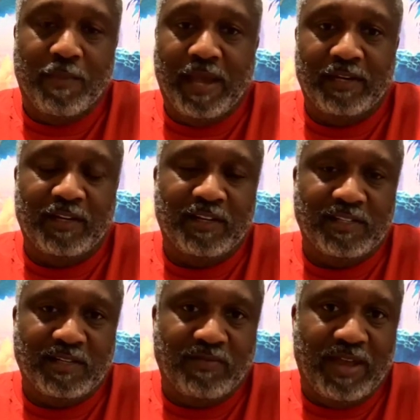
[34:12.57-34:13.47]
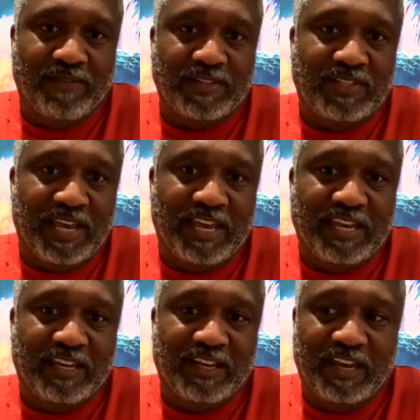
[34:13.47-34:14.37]
Humanity doesn't even have a
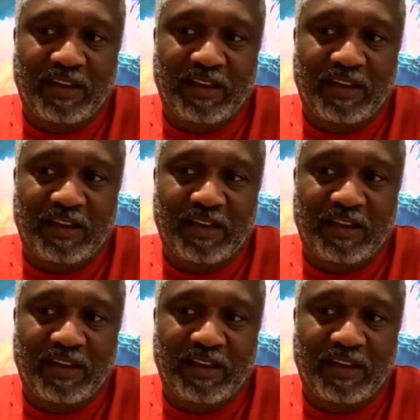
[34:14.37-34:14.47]
say